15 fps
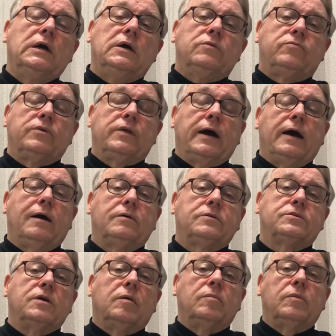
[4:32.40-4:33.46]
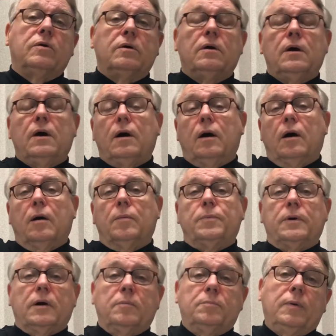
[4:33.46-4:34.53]
for the house number
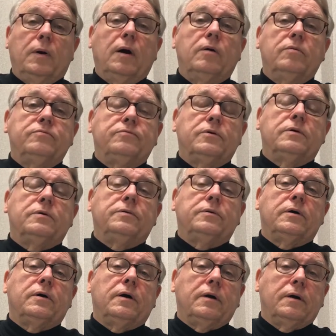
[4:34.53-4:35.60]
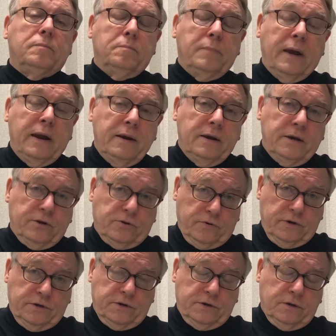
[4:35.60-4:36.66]
up above the main
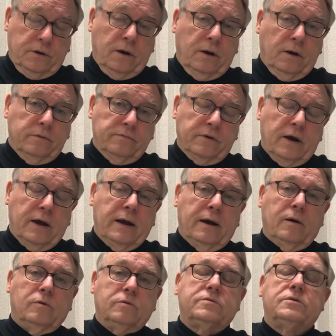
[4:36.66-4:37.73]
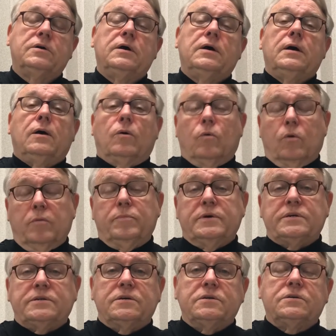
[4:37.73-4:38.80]
entrance of a house or a
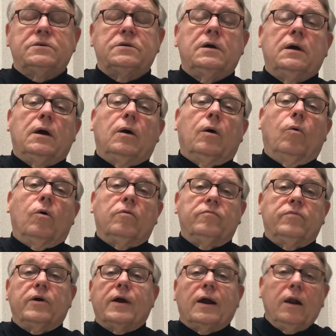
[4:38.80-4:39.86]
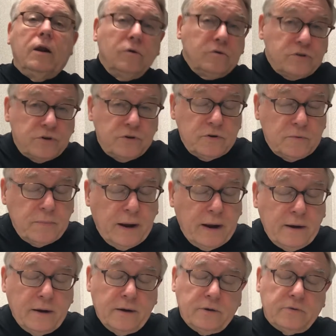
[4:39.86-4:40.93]
business, or very close to the
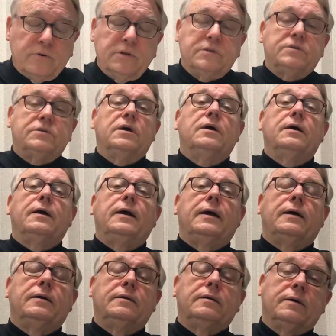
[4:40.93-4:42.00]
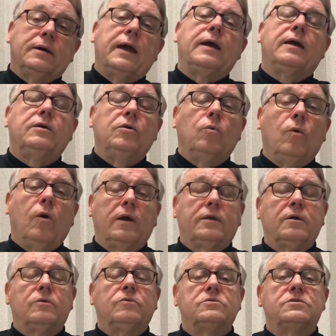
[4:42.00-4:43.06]
main entrance. And again, you want
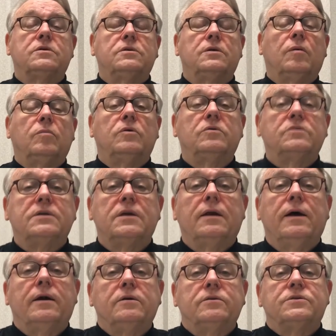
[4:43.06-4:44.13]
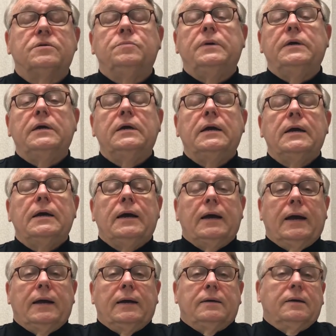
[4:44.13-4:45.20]
those numbers and letters to be
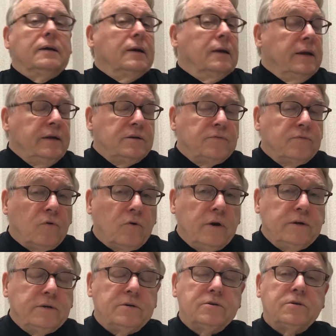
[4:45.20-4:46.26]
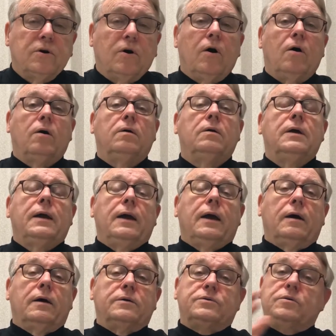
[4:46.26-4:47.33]
at least 4 inches tall,
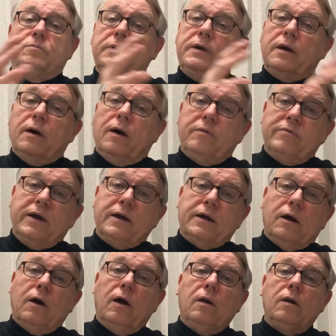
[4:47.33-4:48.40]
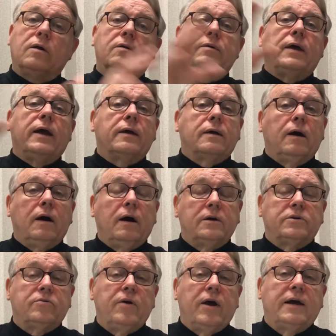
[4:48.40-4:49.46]
to be of a color that
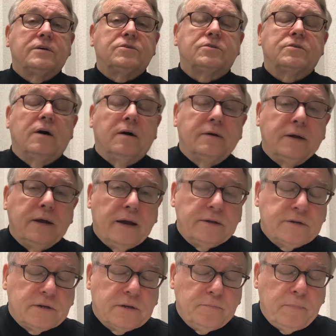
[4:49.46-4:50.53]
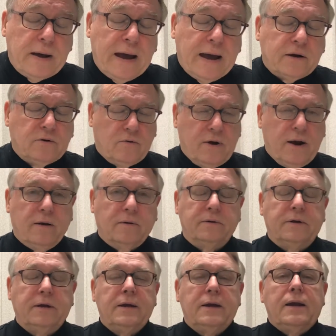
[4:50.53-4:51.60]
contrasts against the
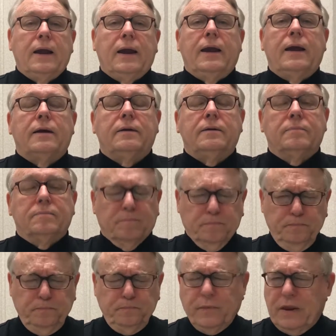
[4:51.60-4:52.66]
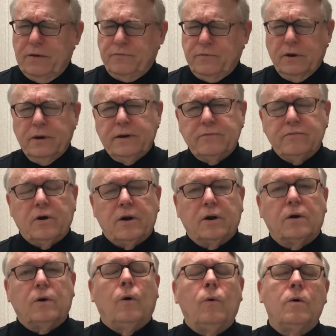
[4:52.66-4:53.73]
background. And if you live on a
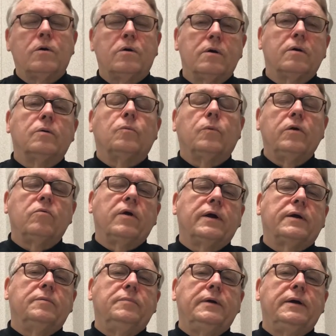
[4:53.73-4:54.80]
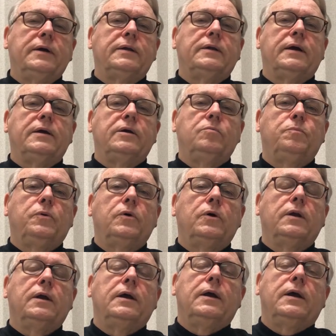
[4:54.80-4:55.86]
corner, we recommend that you
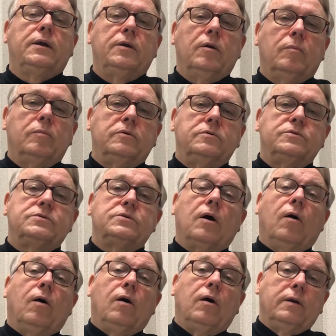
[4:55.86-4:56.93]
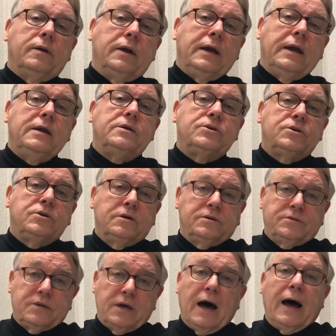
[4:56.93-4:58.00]
put numbers on each
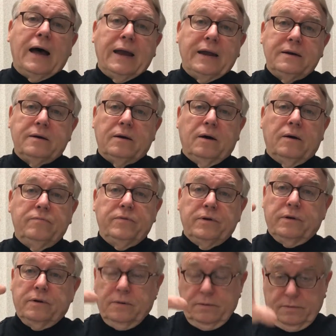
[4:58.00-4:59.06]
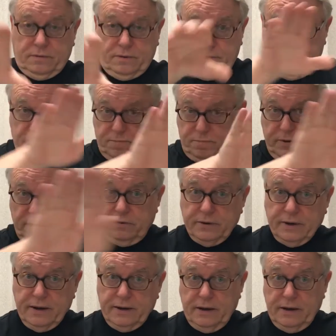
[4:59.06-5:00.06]
side of the building,